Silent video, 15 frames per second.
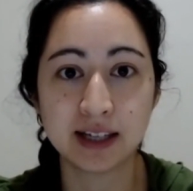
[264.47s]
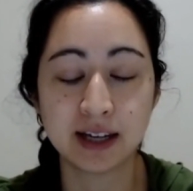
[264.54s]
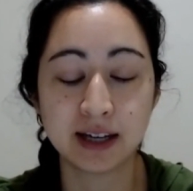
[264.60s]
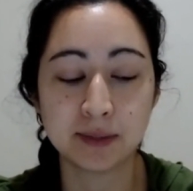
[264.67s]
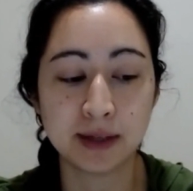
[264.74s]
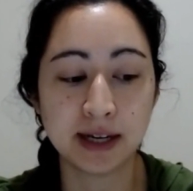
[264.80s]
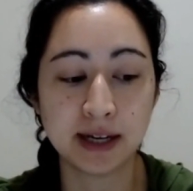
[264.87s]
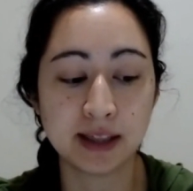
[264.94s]

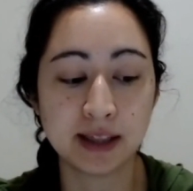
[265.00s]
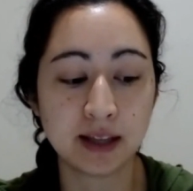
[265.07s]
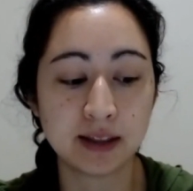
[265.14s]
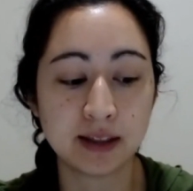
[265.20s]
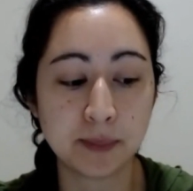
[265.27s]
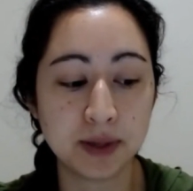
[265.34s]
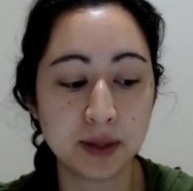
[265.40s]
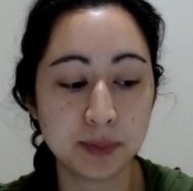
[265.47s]
And I think
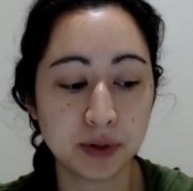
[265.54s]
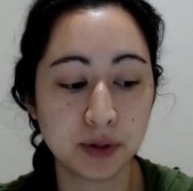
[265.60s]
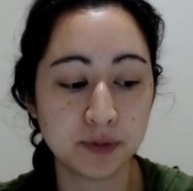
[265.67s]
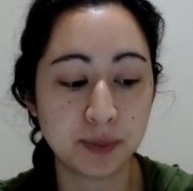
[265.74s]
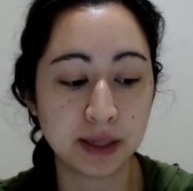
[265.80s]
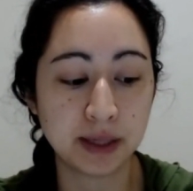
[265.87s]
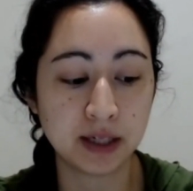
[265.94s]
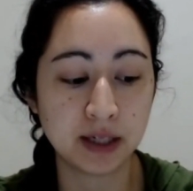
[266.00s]
that people who have
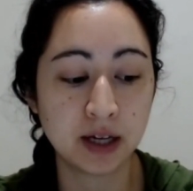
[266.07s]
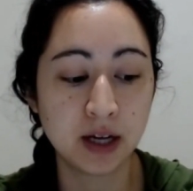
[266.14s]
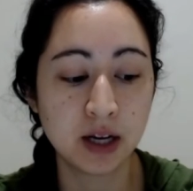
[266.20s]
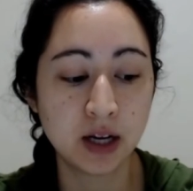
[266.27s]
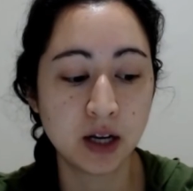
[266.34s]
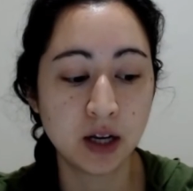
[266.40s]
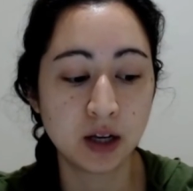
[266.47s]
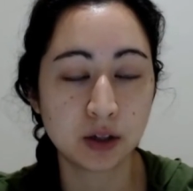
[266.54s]
been
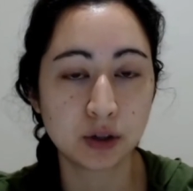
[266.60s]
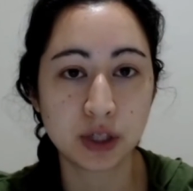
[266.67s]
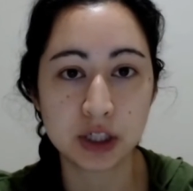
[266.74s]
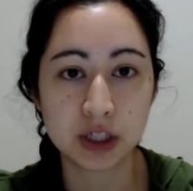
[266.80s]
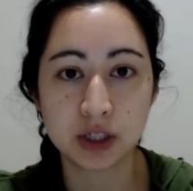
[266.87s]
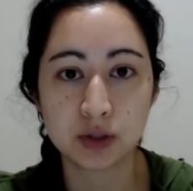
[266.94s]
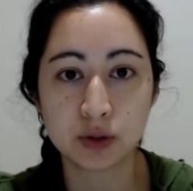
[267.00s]
Christians